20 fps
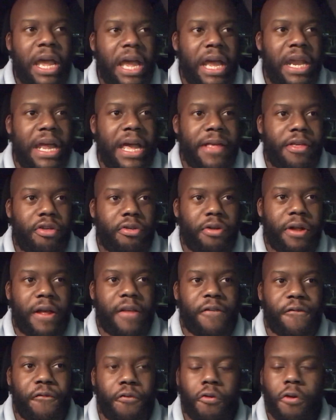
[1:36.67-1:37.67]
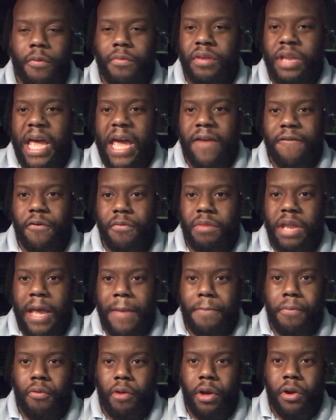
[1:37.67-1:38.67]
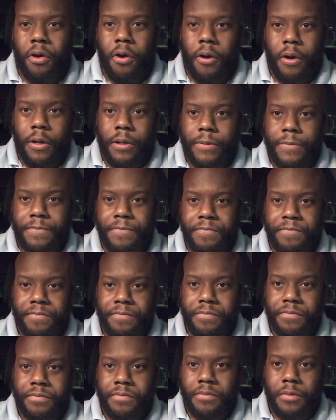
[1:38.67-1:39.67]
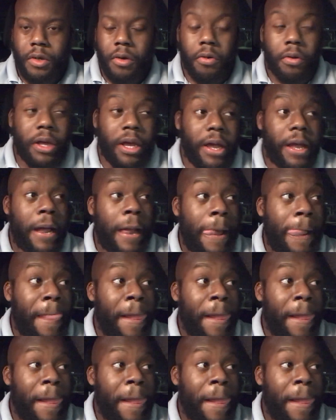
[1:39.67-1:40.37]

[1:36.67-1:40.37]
and that transformed Dak from that point on. Okay?